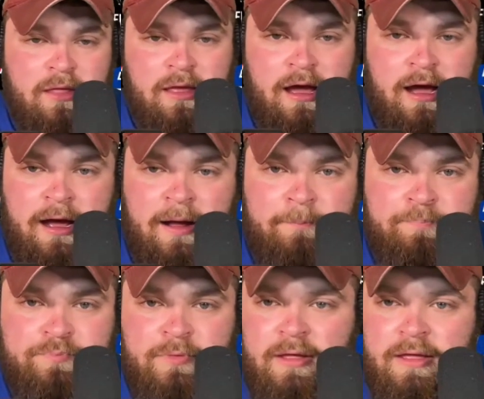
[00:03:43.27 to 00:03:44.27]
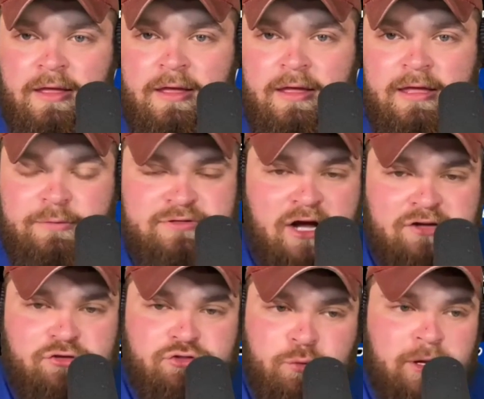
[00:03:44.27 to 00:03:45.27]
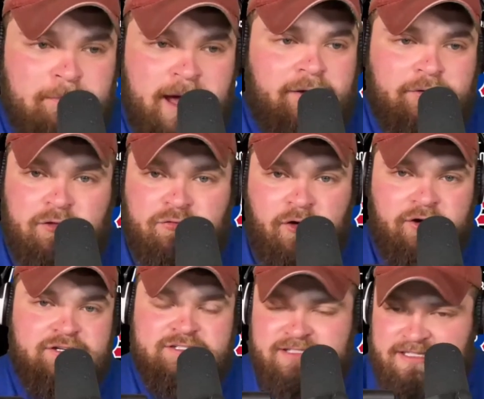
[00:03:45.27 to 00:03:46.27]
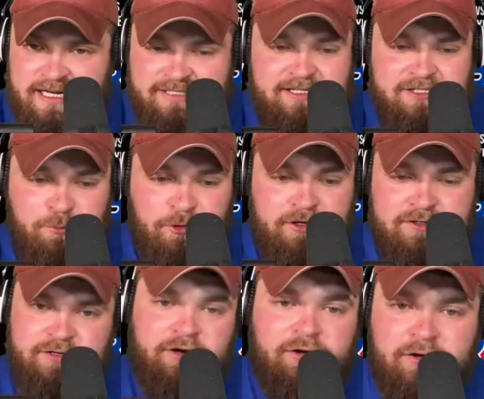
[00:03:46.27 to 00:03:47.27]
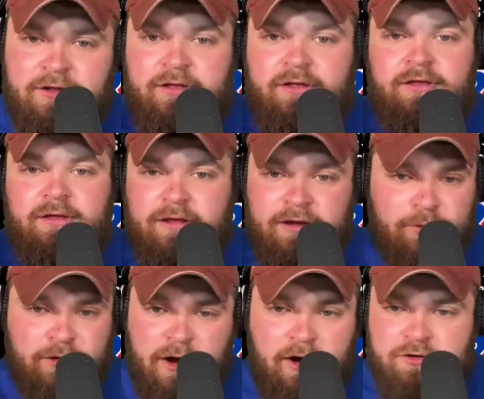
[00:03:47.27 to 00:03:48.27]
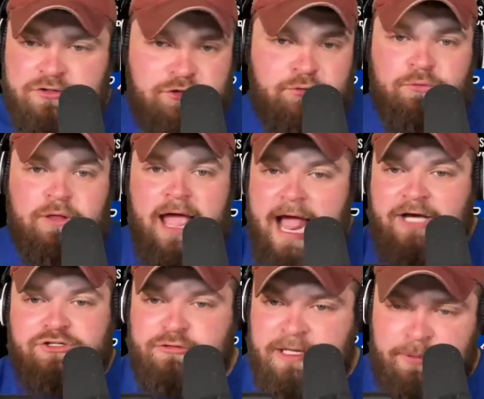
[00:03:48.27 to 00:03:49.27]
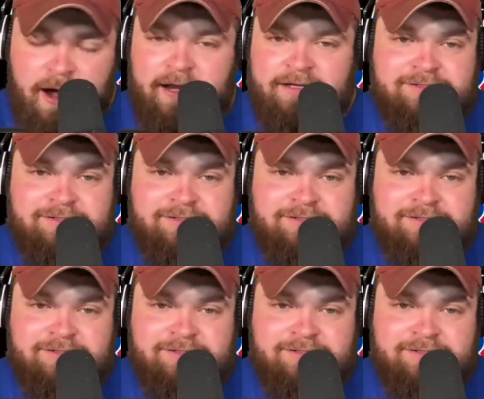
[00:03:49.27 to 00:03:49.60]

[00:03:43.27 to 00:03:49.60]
he was also doing better as far as statistics were concerned in regard to actually punting.